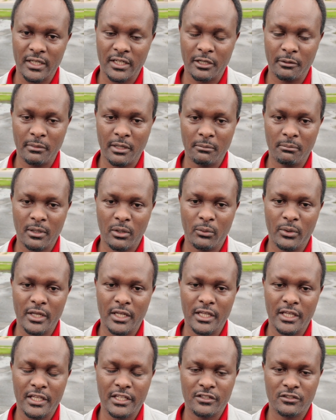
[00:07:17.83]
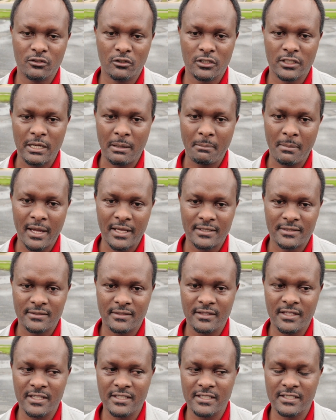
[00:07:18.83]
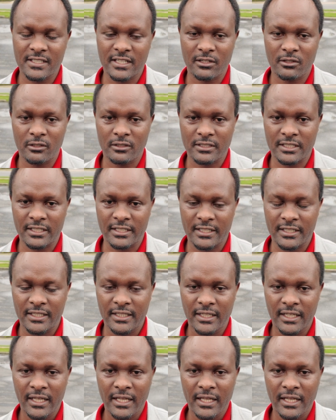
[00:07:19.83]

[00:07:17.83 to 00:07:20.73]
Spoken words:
Remember, winning is not a must. This is a lottery.